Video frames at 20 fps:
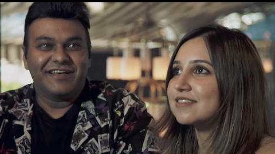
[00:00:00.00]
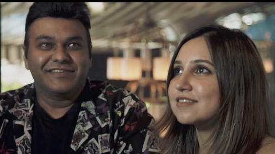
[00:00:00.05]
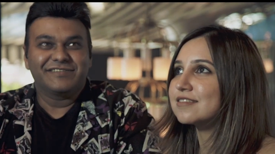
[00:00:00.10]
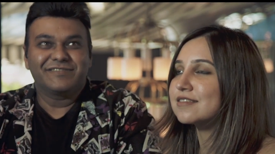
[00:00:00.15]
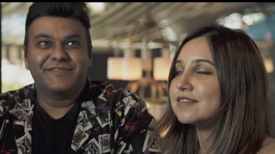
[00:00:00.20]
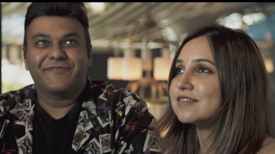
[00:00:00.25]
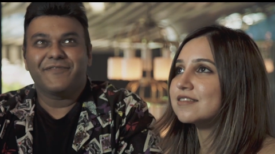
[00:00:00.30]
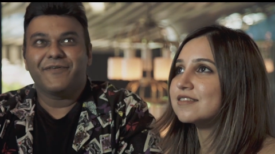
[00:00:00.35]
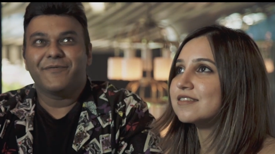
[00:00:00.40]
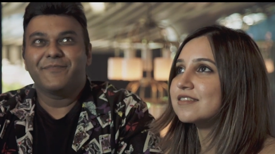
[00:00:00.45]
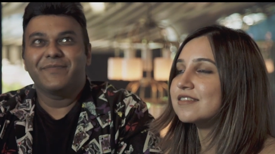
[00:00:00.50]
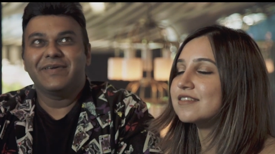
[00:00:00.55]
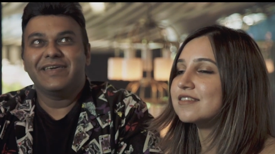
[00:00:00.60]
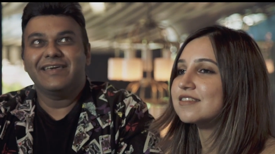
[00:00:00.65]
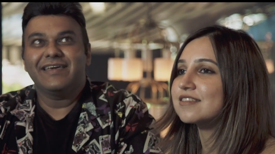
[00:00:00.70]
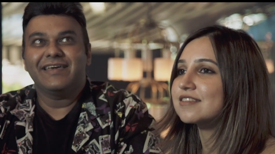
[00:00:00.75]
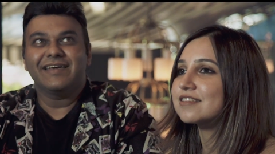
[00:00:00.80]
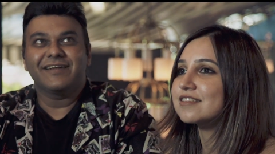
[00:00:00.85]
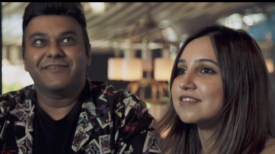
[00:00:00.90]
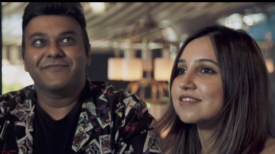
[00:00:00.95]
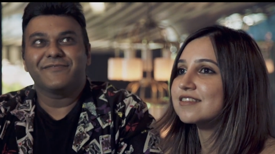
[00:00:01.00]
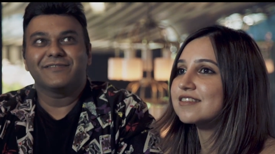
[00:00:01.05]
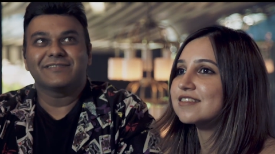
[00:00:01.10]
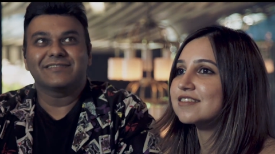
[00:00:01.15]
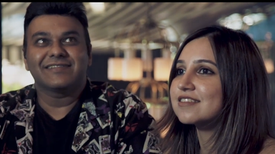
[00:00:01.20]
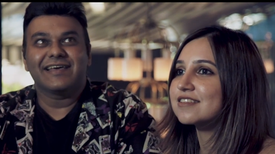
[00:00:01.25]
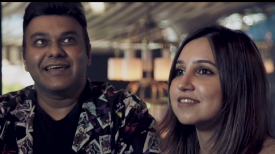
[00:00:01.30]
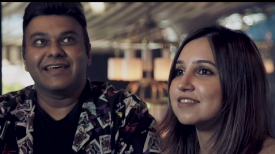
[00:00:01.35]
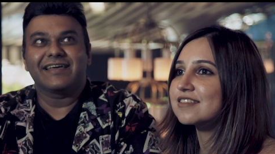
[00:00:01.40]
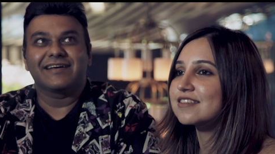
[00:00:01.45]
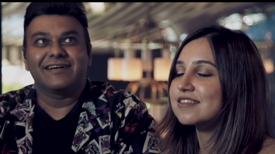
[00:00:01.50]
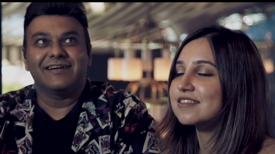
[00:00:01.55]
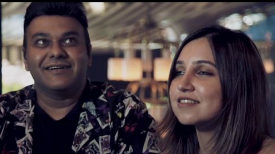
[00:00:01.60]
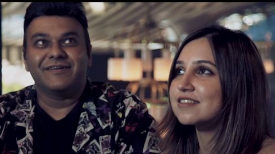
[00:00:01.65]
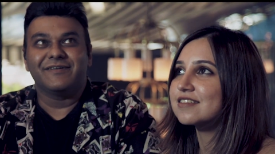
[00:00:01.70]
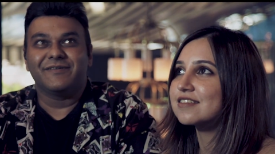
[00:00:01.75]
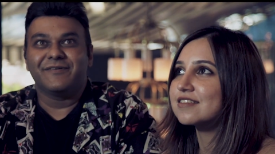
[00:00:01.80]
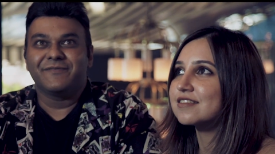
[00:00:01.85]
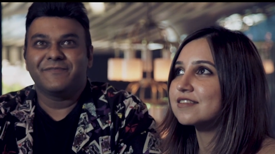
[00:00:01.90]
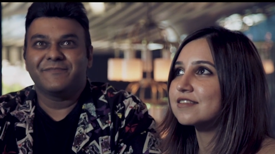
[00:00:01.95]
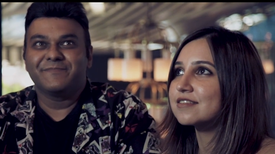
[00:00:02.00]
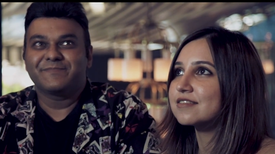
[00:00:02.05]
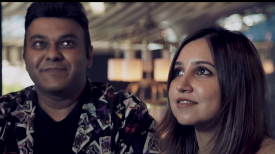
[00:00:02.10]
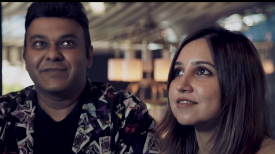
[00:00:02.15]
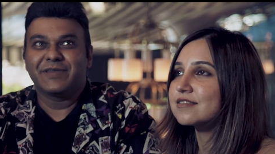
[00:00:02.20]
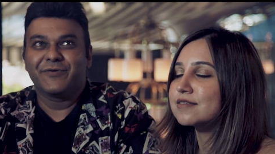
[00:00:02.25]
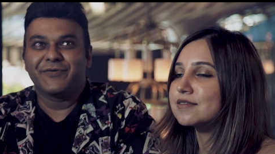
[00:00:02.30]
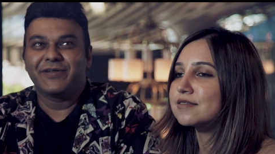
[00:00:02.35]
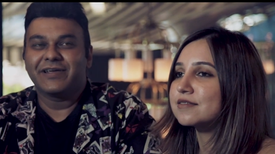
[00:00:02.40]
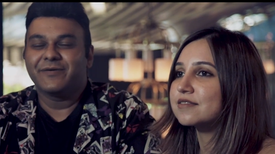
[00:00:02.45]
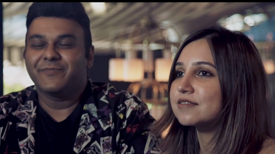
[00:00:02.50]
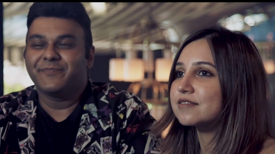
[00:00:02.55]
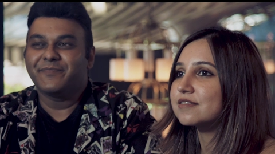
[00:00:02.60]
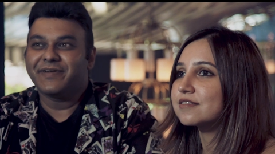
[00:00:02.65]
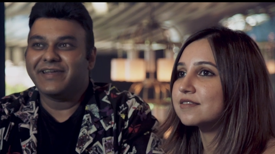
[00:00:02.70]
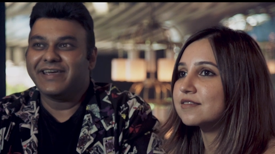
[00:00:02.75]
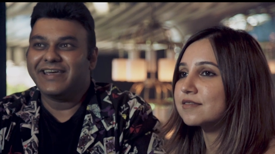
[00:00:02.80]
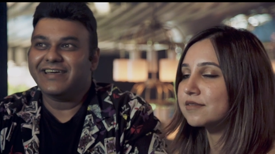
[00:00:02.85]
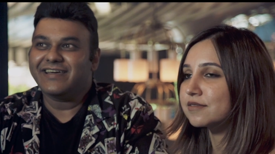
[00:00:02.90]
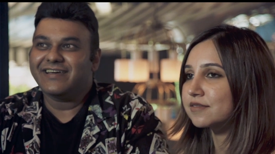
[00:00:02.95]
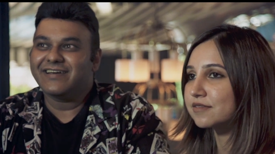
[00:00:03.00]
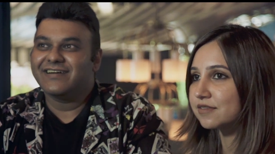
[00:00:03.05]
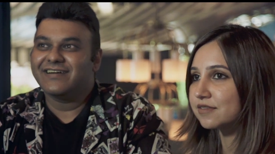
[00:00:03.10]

Speaker 1: So for me, it was like uh, during a break